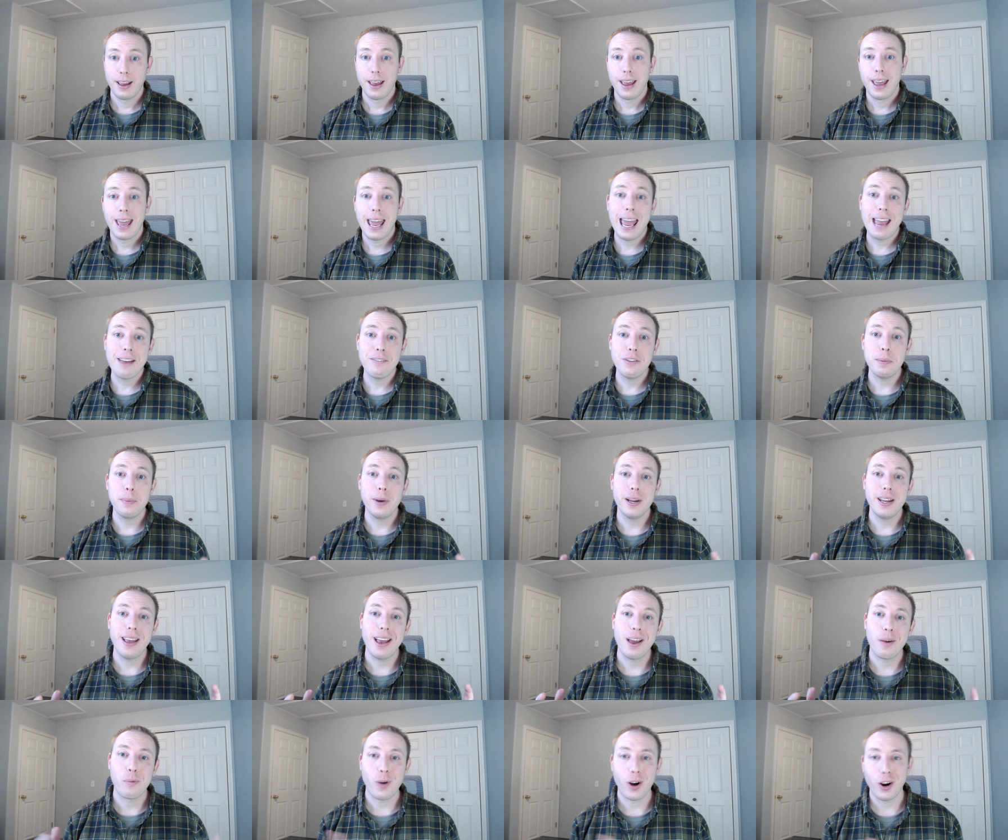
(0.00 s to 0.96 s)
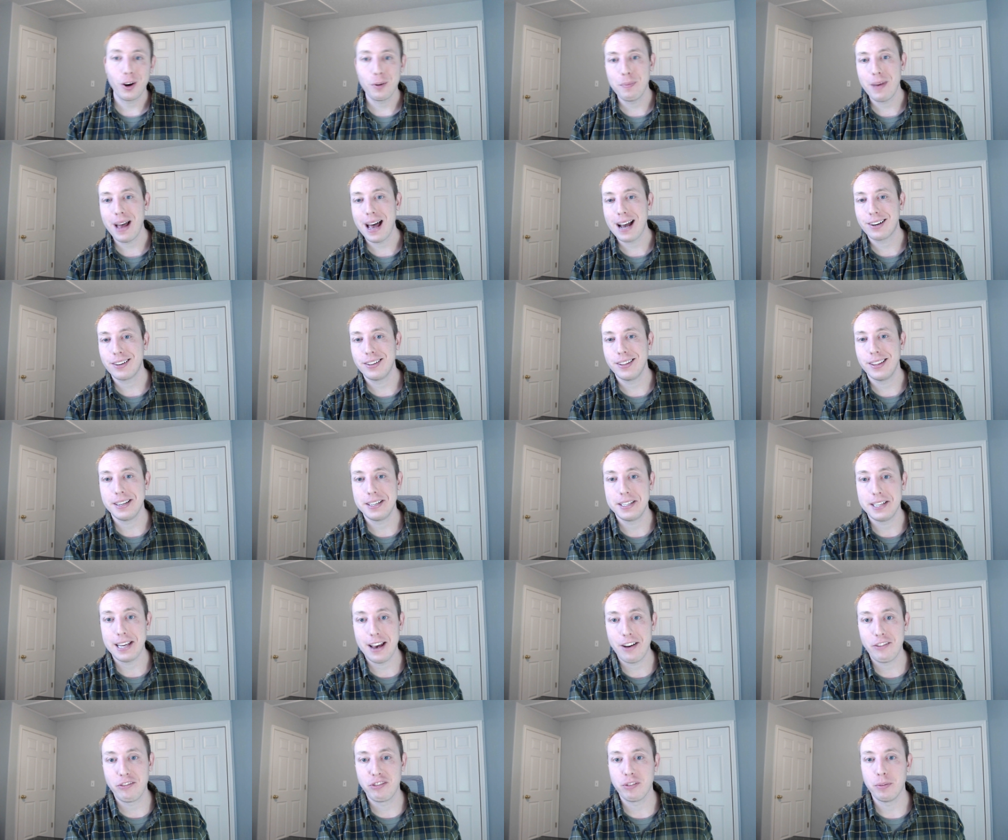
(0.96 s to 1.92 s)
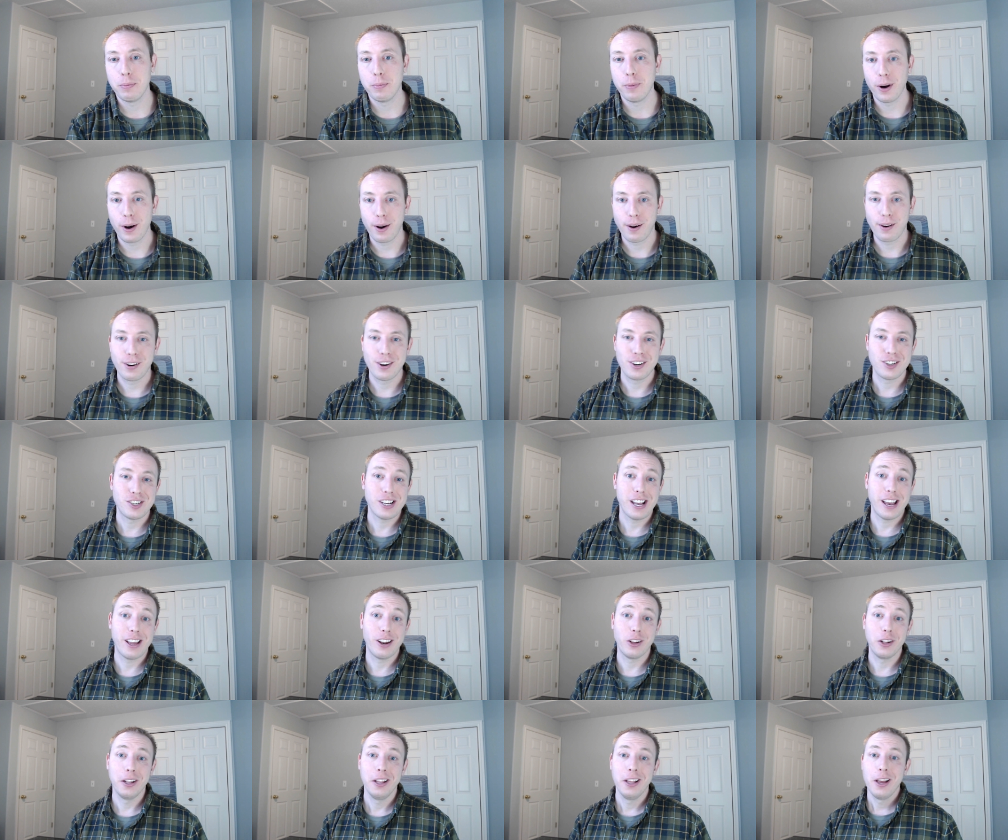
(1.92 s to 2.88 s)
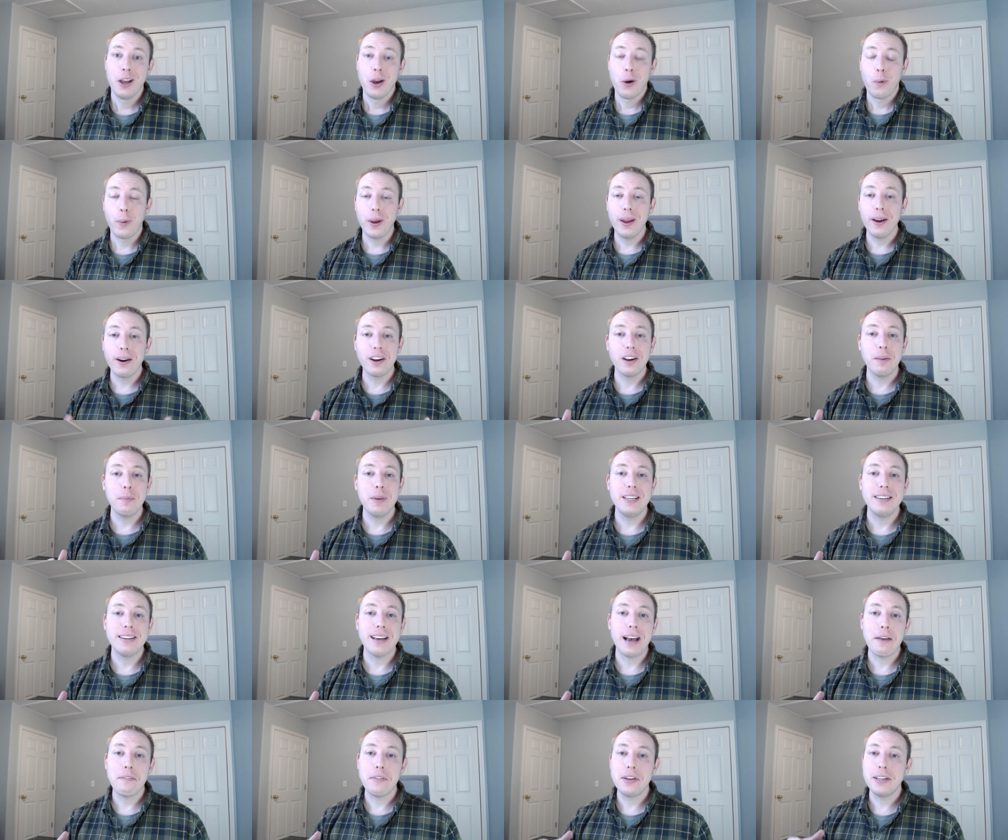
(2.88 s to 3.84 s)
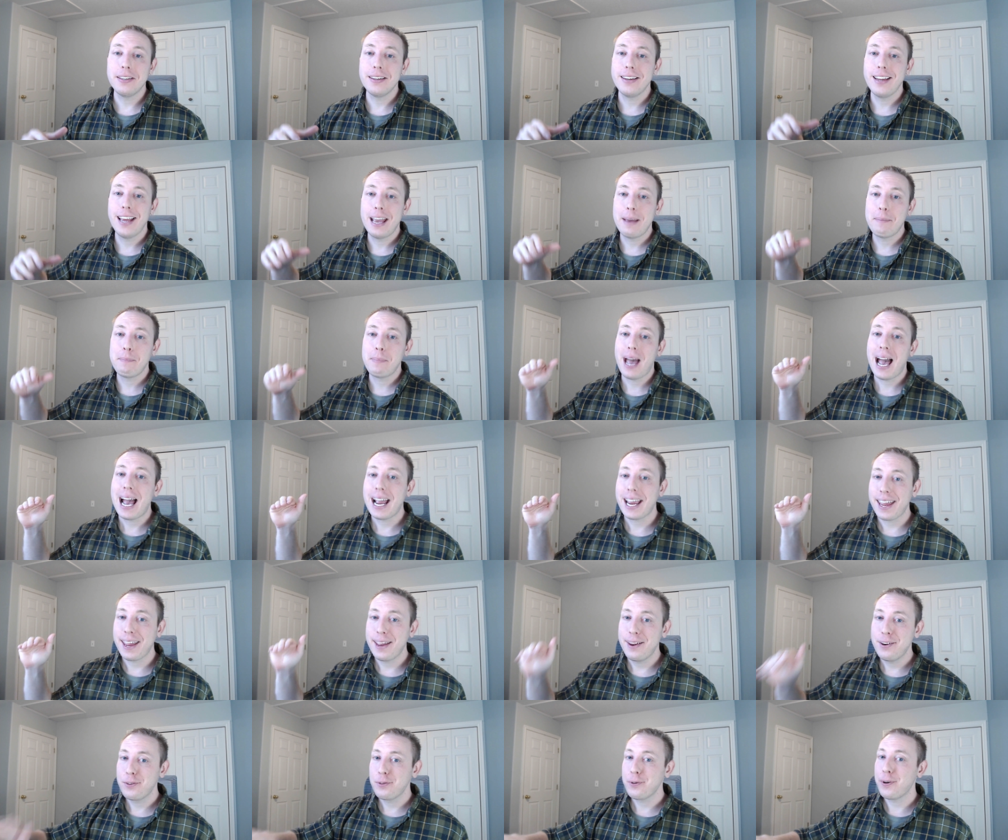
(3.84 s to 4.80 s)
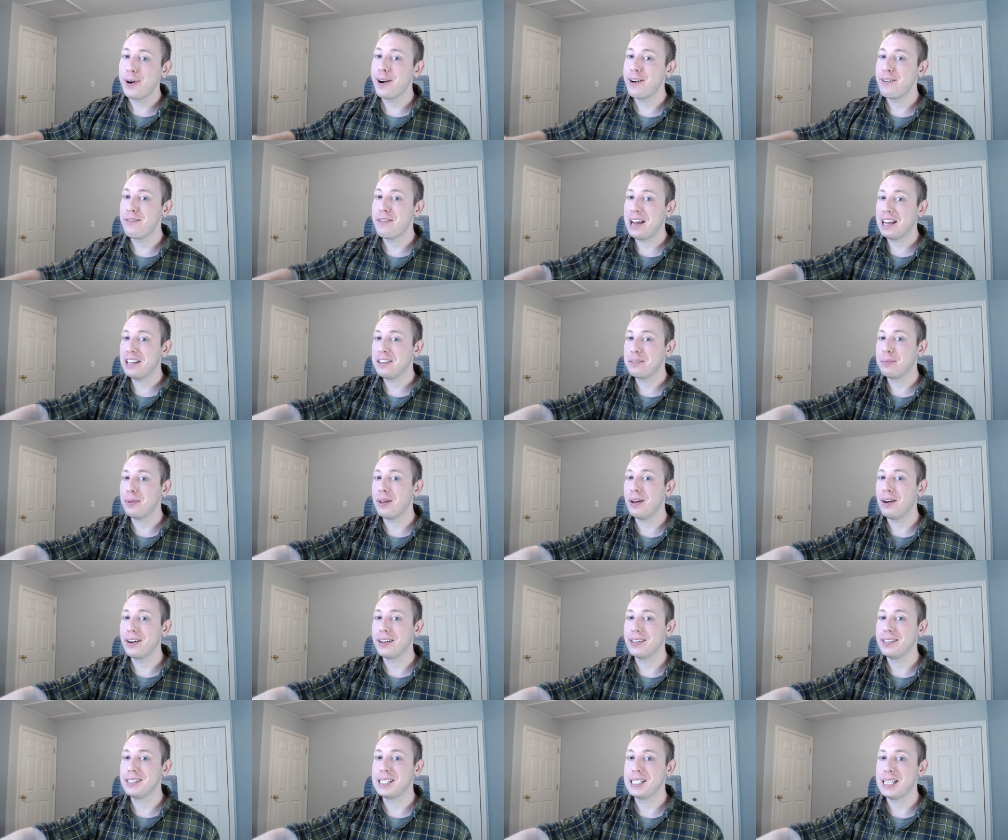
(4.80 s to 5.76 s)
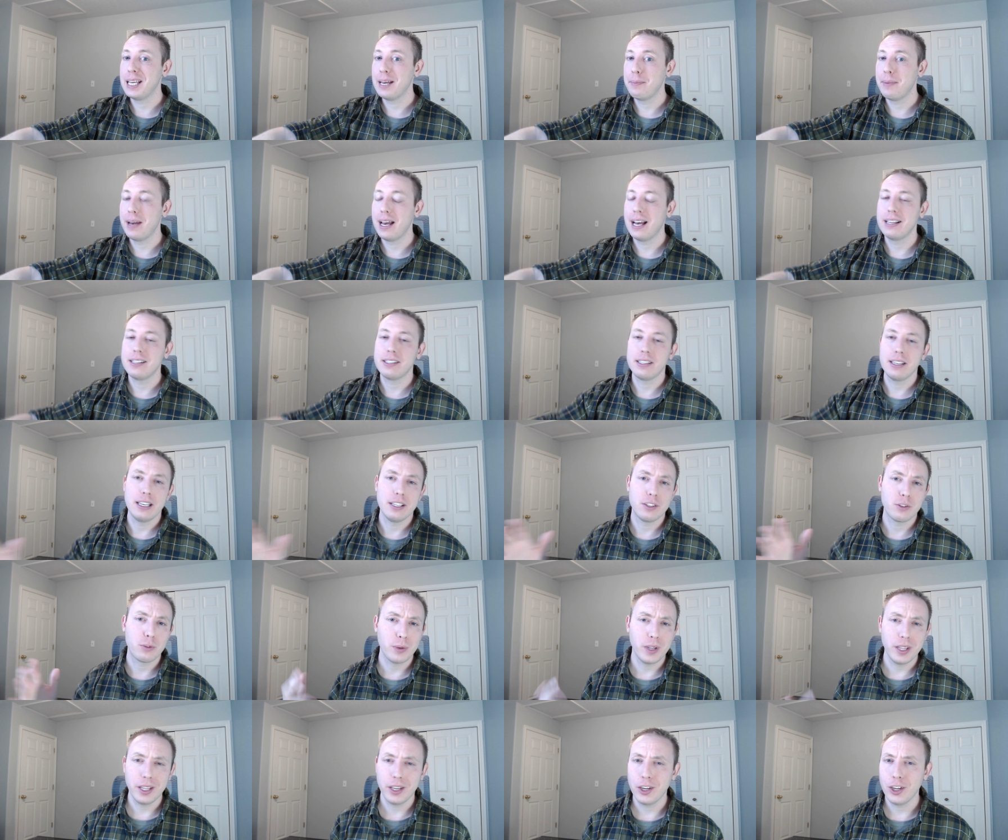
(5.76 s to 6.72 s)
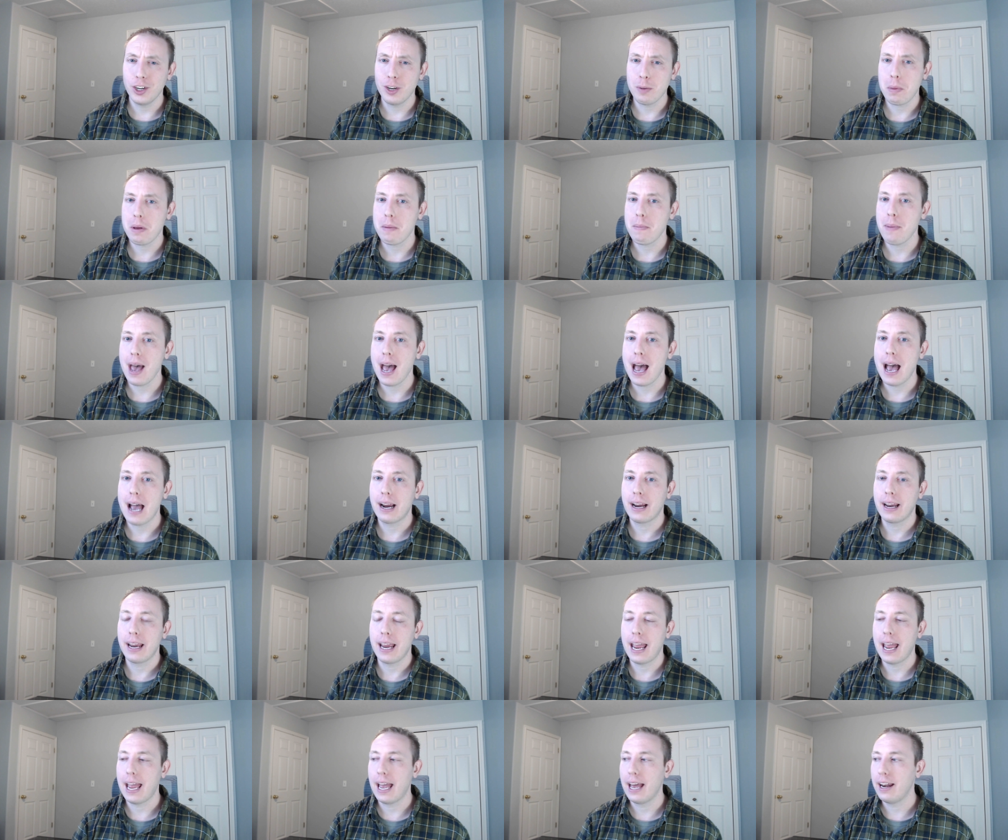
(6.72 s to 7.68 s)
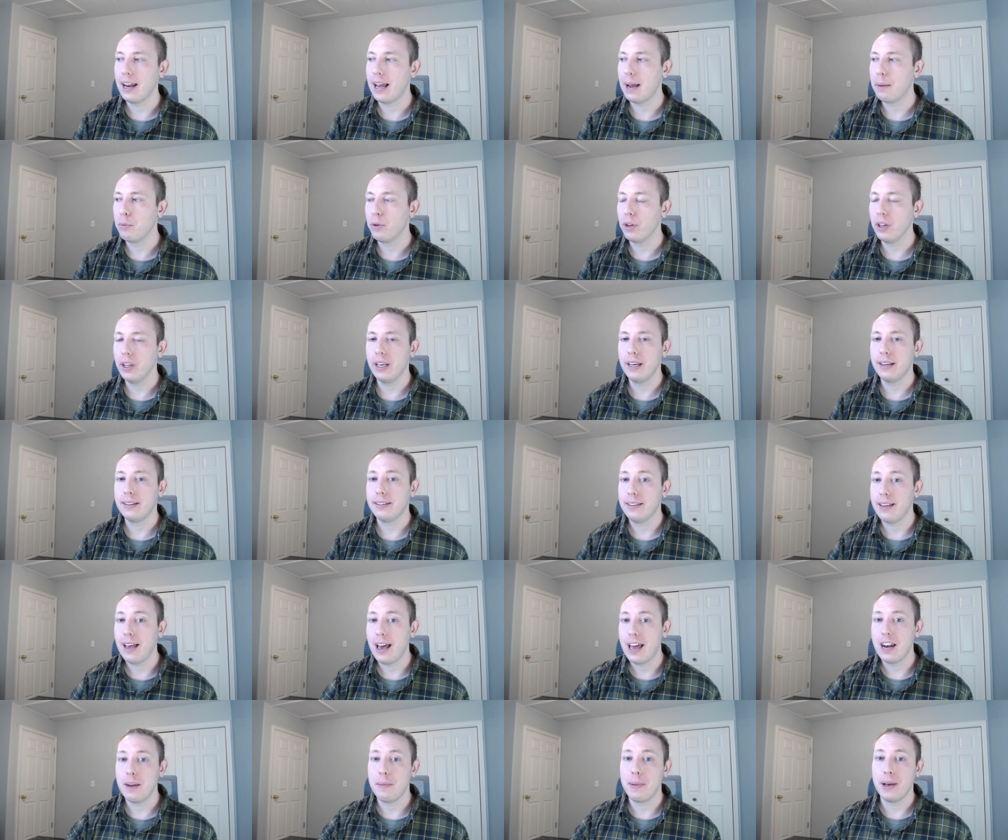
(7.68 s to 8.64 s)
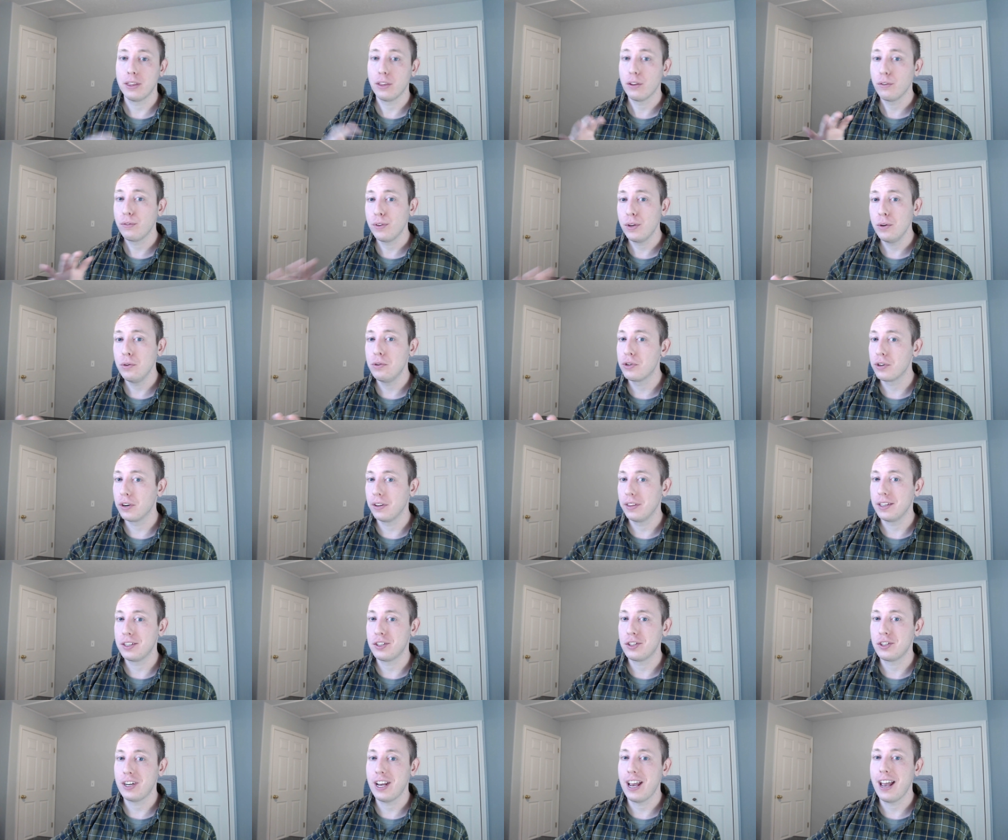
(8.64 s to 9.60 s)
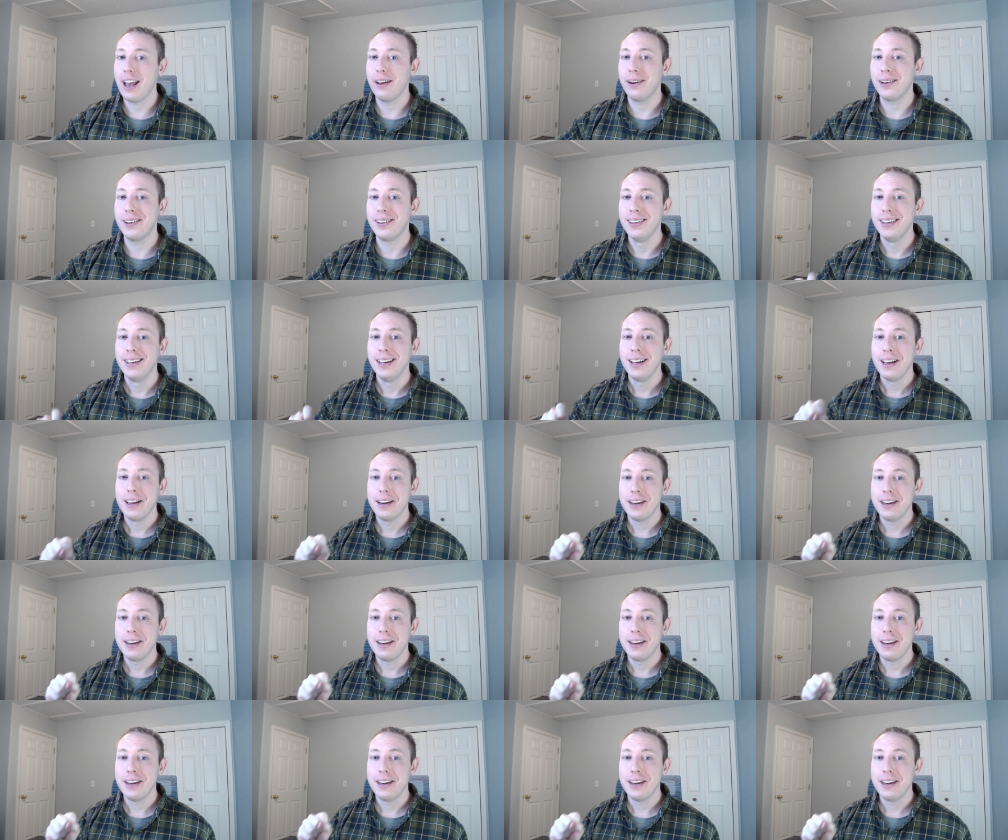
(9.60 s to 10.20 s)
Hey everybody and welcome back to the DevMarketer channel. We are going to be diving today back into our advanced blog and CMS. It's really good to be back and I'm really excited about the future of this channel.